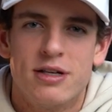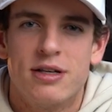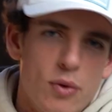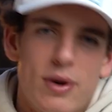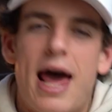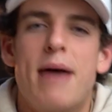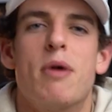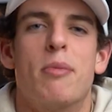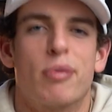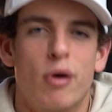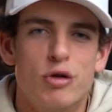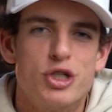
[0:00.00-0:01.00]
So when I'm
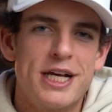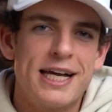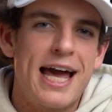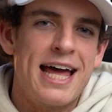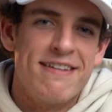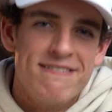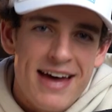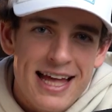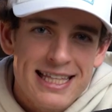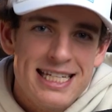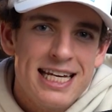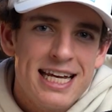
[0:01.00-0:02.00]
approaching an
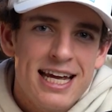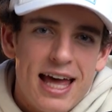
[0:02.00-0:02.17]
event